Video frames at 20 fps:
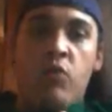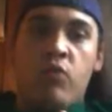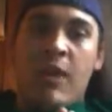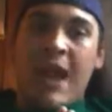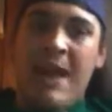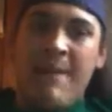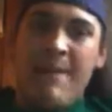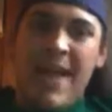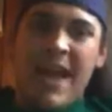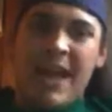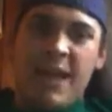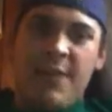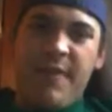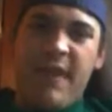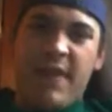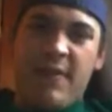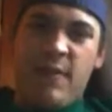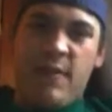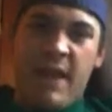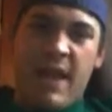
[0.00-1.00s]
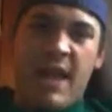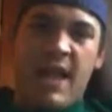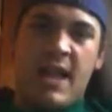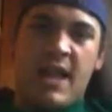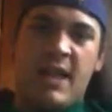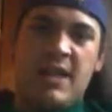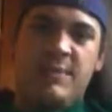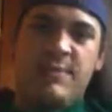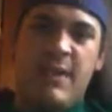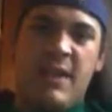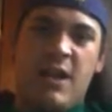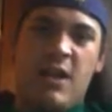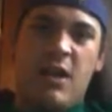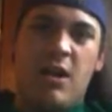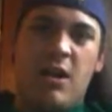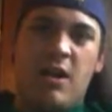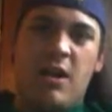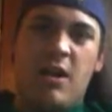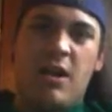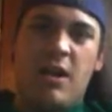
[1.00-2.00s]
Ryback, on the other hand, has been
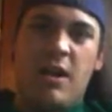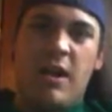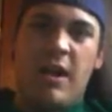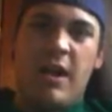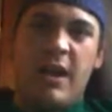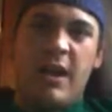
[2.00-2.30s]
on,